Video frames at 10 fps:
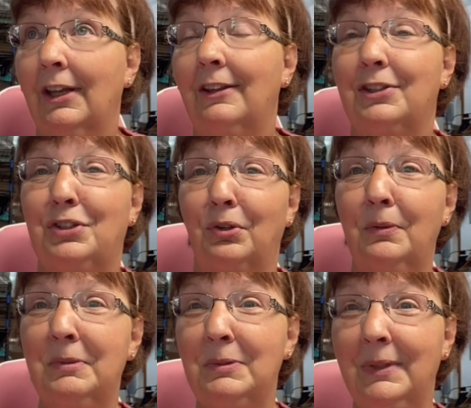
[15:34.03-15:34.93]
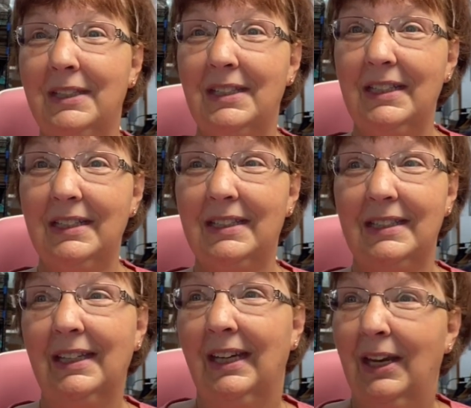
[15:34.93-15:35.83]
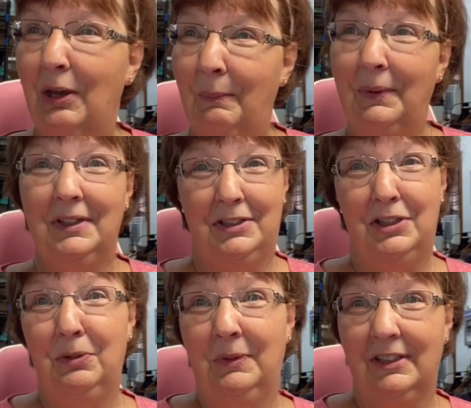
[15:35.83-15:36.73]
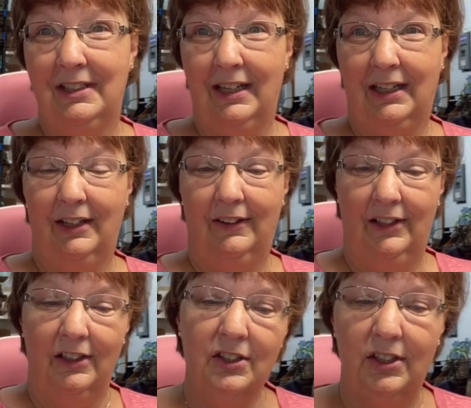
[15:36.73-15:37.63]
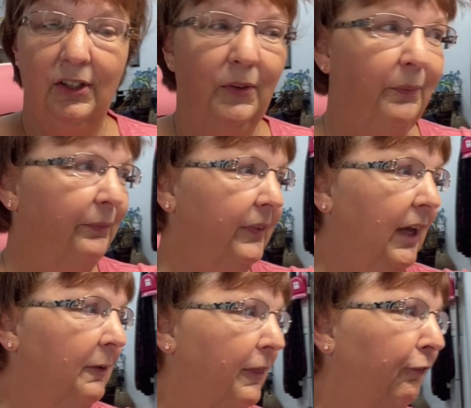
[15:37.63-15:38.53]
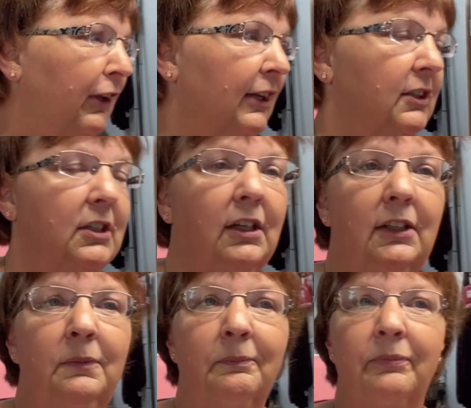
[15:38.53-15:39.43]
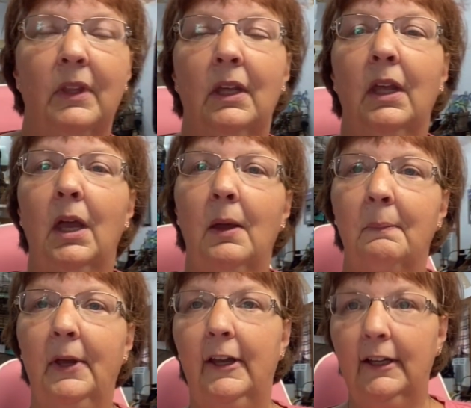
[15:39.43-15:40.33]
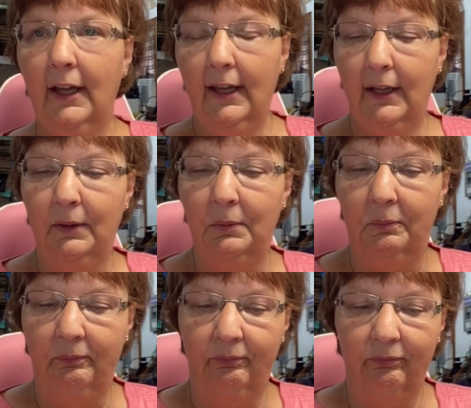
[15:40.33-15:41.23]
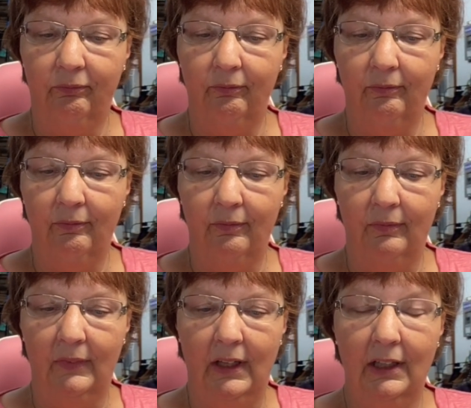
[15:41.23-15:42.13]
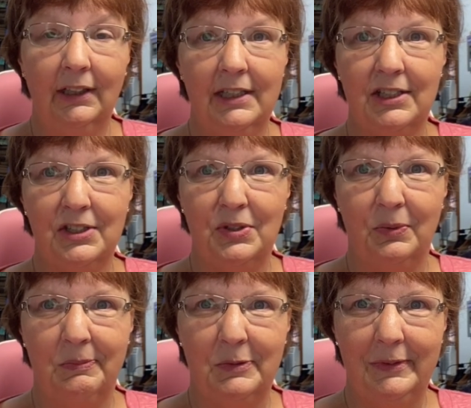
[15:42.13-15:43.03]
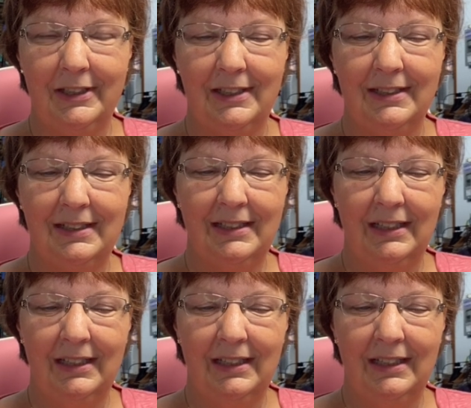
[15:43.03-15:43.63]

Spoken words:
the storms missed us, but it's humid as heck out there. So got the fans on. But at least the storms missed us.